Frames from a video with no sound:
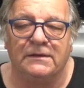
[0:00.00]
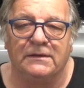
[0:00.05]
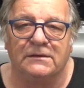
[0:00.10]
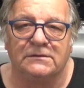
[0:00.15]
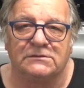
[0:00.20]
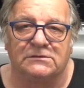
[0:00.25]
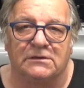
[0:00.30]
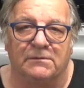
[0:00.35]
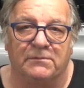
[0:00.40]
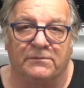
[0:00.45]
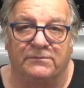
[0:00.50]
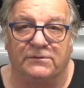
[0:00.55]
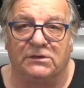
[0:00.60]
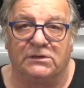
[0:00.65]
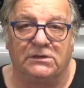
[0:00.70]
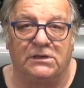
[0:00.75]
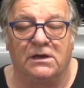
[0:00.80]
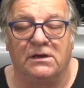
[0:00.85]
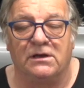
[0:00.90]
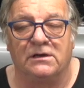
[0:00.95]
some of the
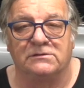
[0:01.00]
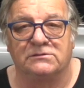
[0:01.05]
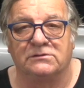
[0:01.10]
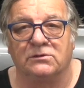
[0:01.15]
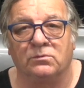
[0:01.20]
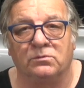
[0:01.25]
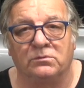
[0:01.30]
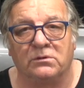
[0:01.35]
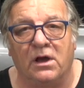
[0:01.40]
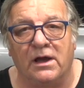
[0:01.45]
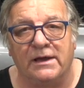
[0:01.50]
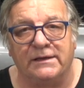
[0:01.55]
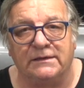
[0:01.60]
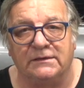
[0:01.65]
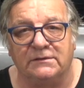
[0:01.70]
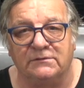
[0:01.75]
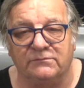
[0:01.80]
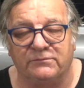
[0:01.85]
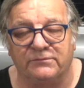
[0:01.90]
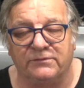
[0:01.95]
cars that I
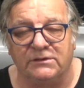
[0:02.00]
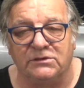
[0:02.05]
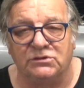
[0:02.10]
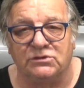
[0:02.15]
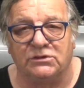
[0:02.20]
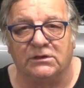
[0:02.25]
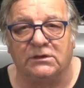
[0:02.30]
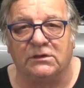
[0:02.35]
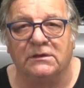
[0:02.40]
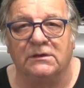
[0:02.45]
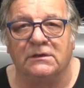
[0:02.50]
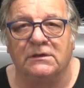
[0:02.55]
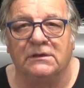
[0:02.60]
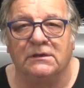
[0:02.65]
didn't feature,